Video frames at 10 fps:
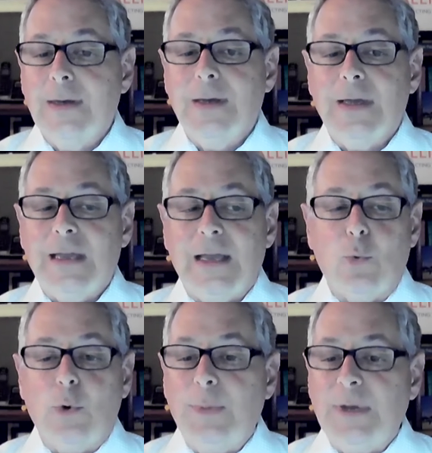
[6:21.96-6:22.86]
It
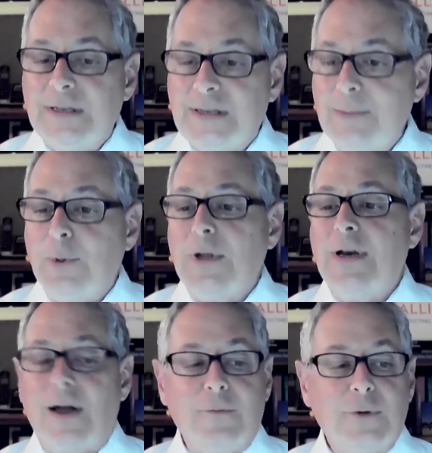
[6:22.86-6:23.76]
would be simple
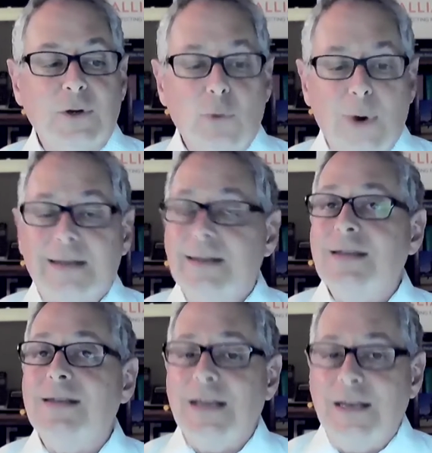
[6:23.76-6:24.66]
enough to credit
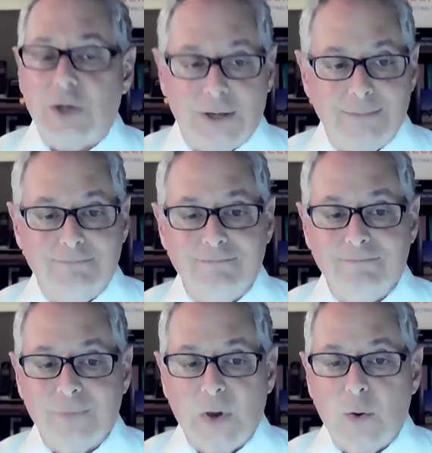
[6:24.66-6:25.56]
this teaching
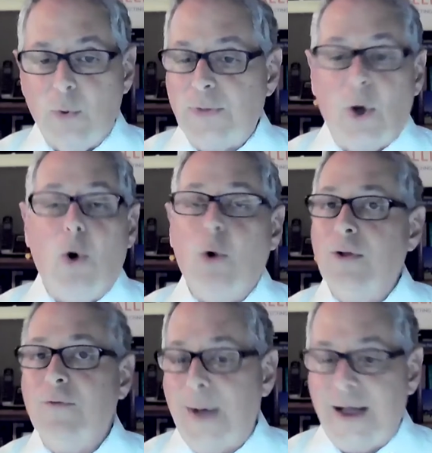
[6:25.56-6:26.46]
with the whole
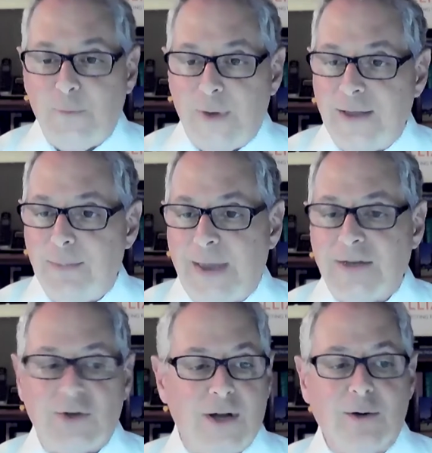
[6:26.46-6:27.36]
of my
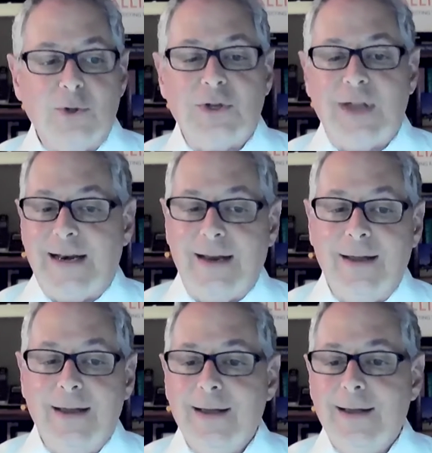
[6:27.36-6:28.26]
faith-based understanding
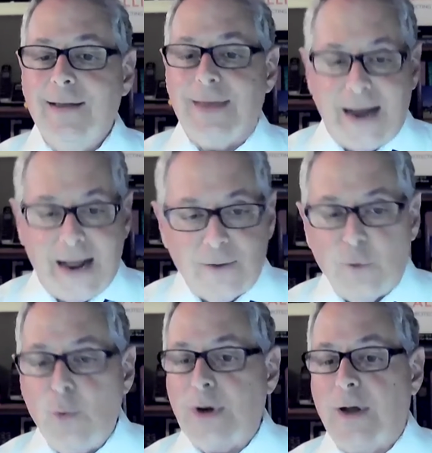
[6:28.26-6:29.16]
that
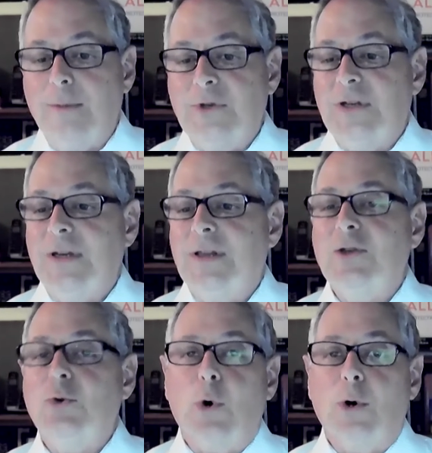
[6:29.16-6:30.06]
everyone comes into
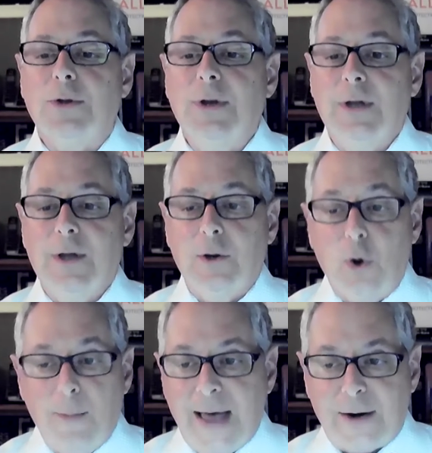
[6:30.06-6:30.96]
this world,
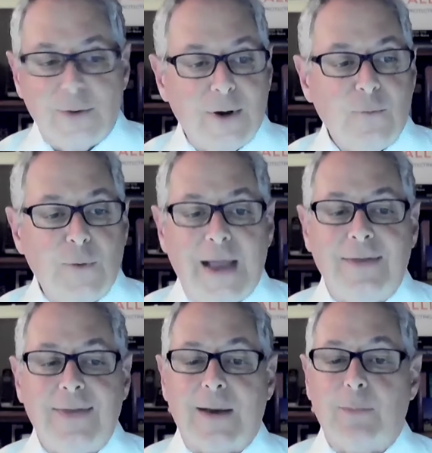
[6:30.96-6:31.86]
no matter their
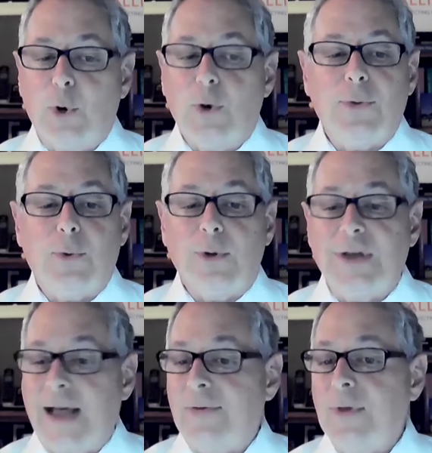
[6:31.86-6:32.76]
faith at birth or
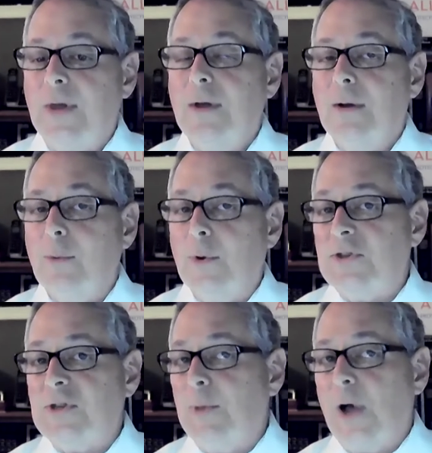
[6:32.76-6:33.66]
death, with
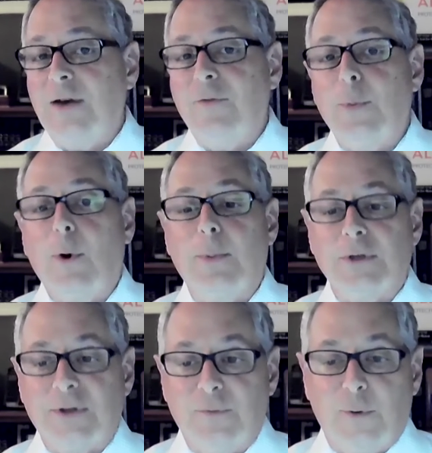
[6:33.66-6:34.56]
some kind of
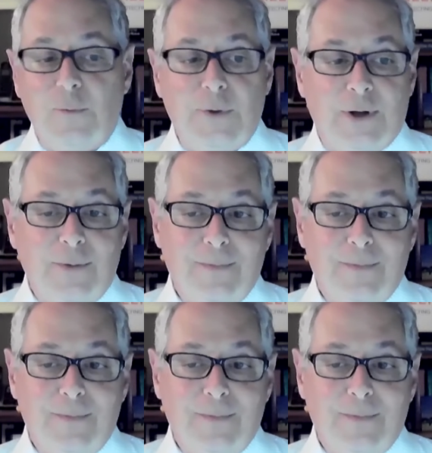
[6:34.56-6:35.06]
purpose to fulfill.